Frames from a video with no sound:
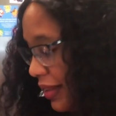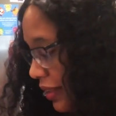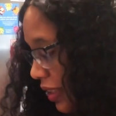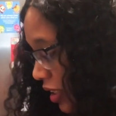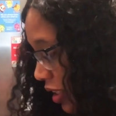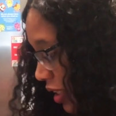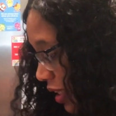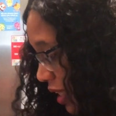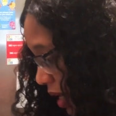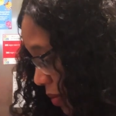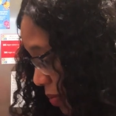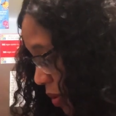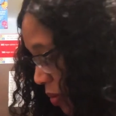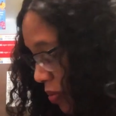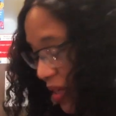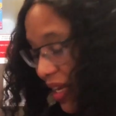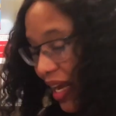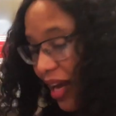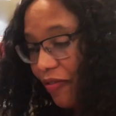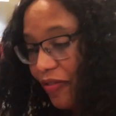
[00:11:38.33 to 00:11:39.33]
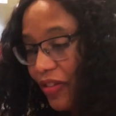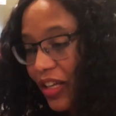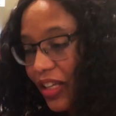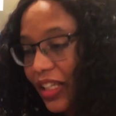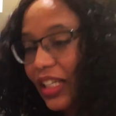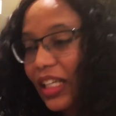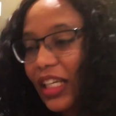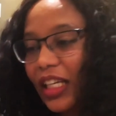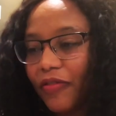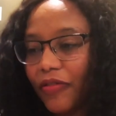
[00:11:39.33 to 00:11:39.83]
Tell a lot of people can feel
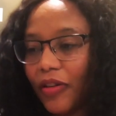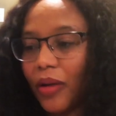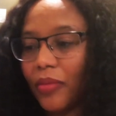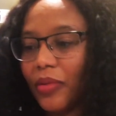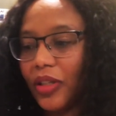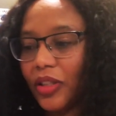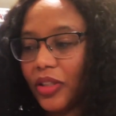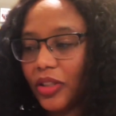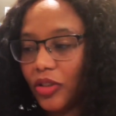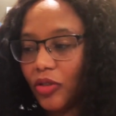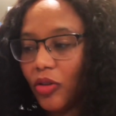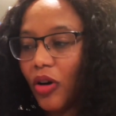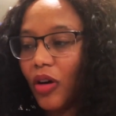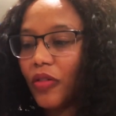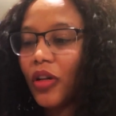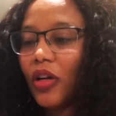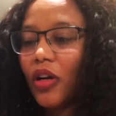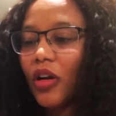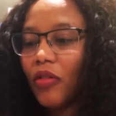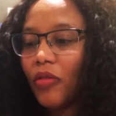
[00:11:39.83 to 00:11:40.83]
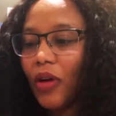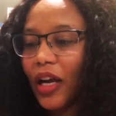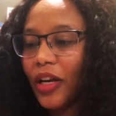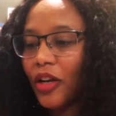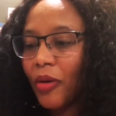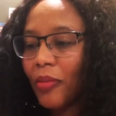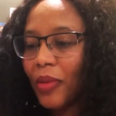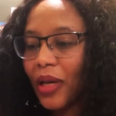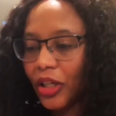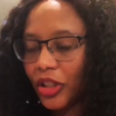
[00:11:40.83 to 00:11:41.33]
the heat from the stove. Right
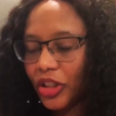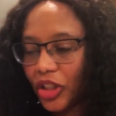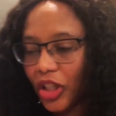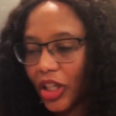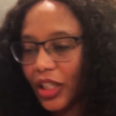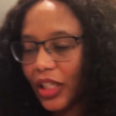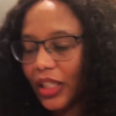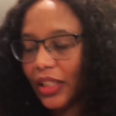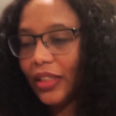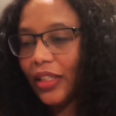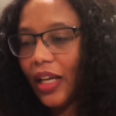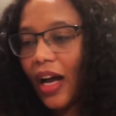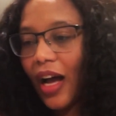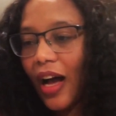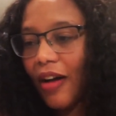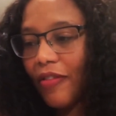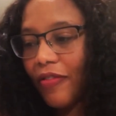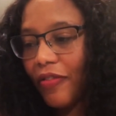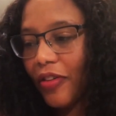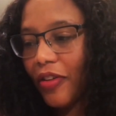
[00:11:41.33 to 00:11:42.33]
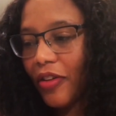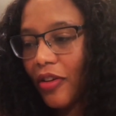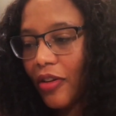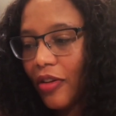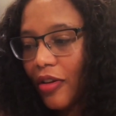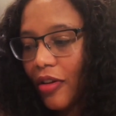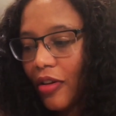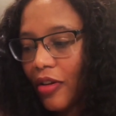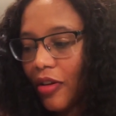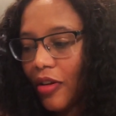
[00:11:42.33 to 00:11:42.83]
now, I'm shut this off,
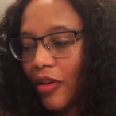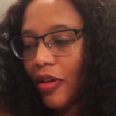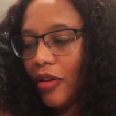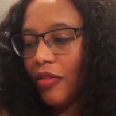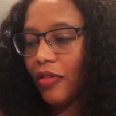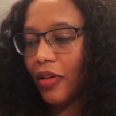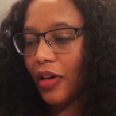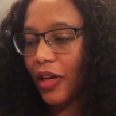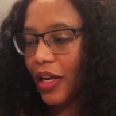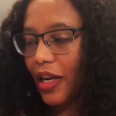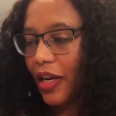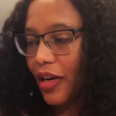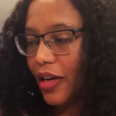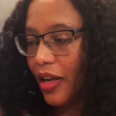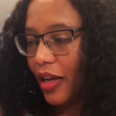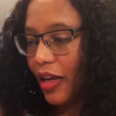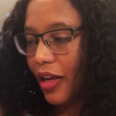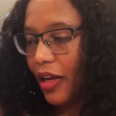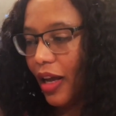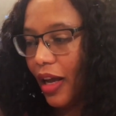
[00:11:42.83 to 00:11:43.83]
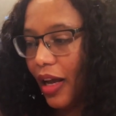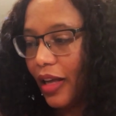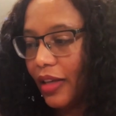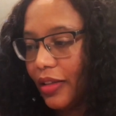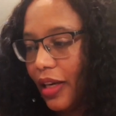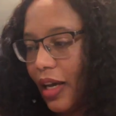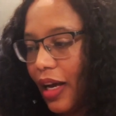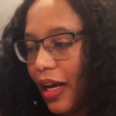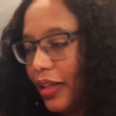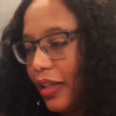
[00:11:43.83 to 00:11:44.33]
right? And,
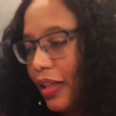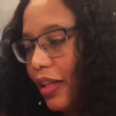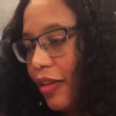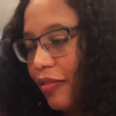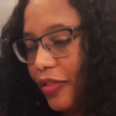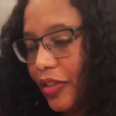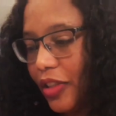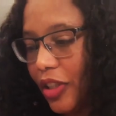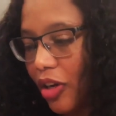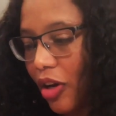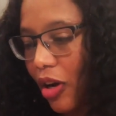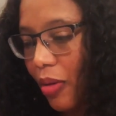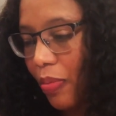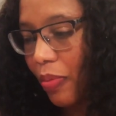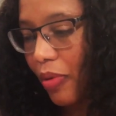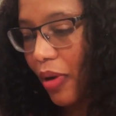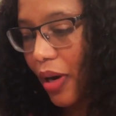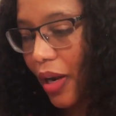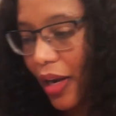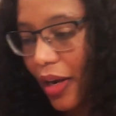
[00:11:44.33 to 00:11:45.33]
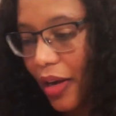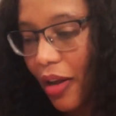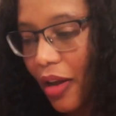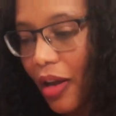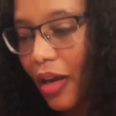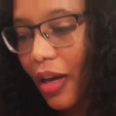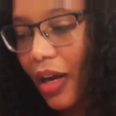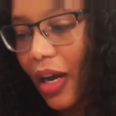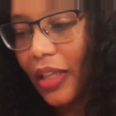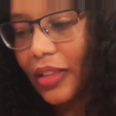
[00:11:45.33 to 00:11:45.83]
and lift it up, right?
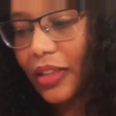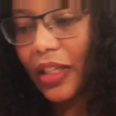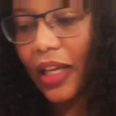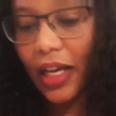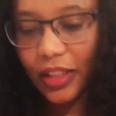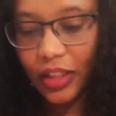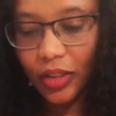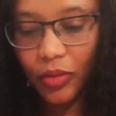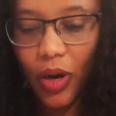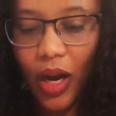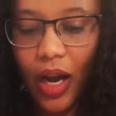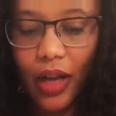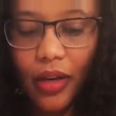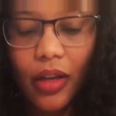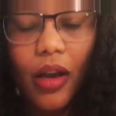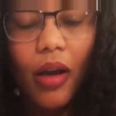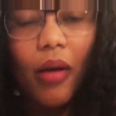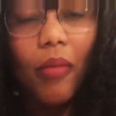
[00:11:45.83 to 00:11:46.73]
Because guess what?